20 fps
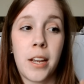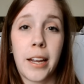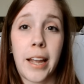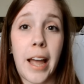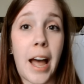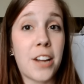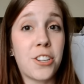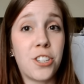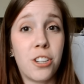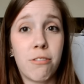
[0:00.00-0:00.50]

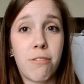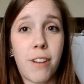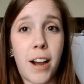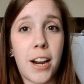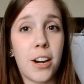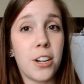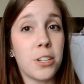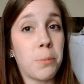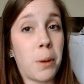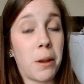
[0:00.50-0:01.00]
Catching
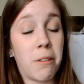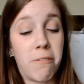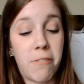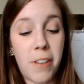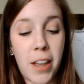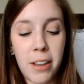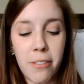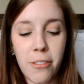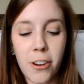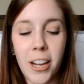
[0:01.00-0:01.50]
Fire is my
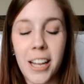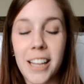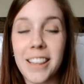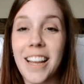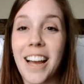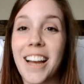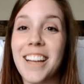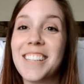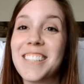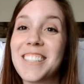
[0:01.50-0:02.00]
favorite, and
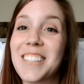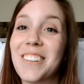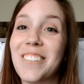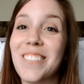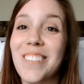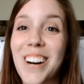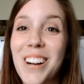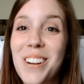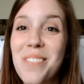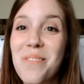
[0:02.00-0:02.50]
that is the
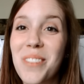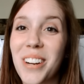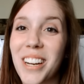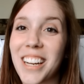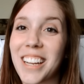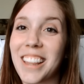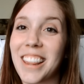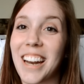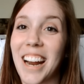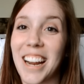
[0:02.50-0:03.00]
one
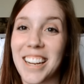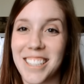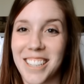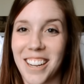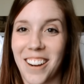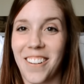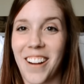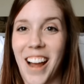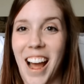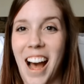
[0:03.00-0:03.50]
book that I
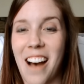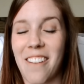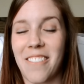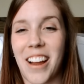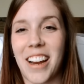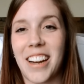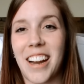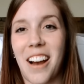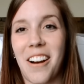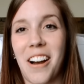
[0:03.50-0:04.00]
don't have.
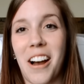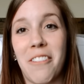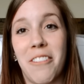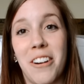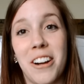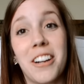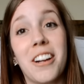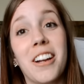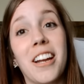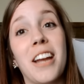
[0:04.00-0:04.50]
I now have
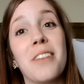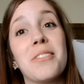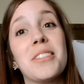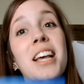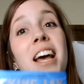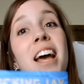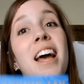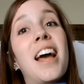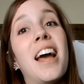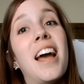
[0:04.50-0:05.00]
Hunger Games
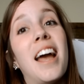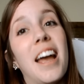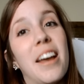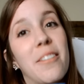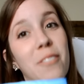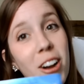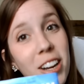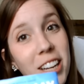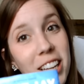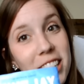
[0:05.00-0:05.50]

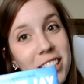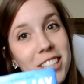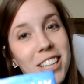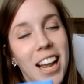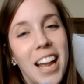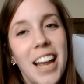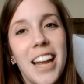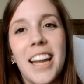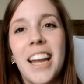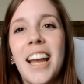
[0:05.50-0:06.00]
and
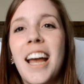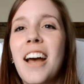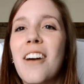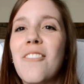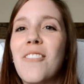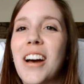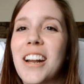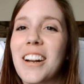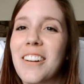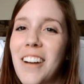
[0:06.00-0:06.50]
Mockingjay,
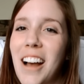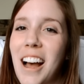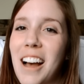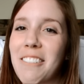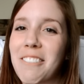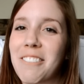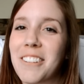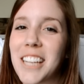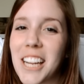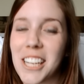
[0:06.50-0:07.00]
but I don't
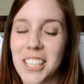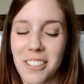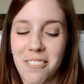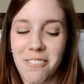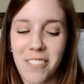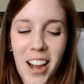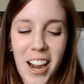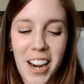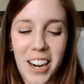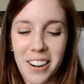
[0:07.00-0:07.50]
have Catching
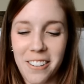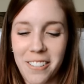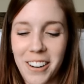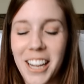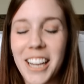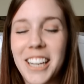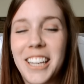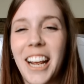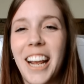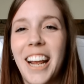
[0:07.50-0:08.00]
Fire,
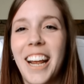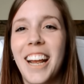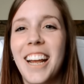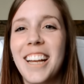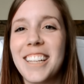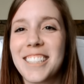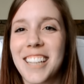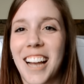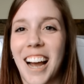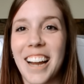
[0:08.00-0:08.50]
which
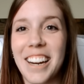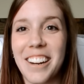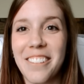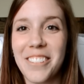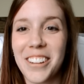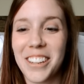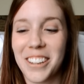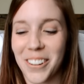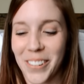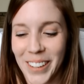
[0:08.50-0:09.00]
is kind of
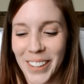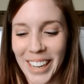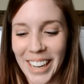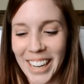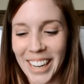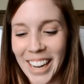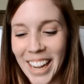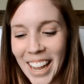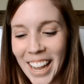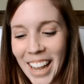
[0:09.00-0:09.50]

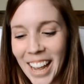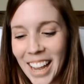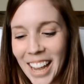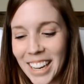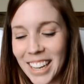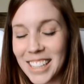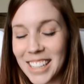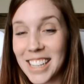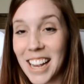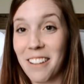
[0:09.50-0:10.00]
annoying,
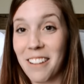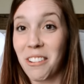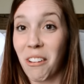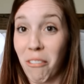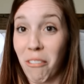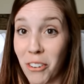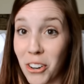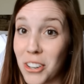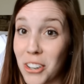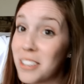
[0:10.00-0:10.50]
because I have the
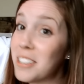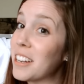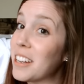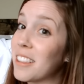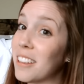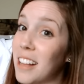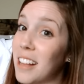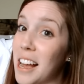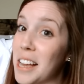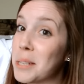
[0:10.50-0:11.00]
first
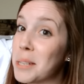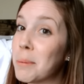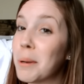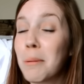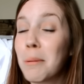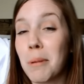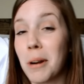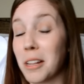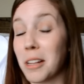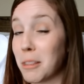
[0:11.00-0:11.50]
and the last
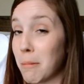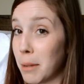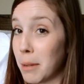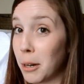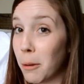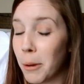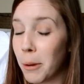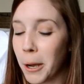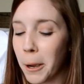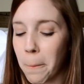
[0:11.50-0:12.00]
book, but not the
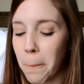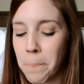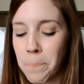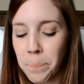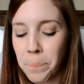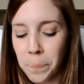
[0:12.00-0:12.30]
middle book.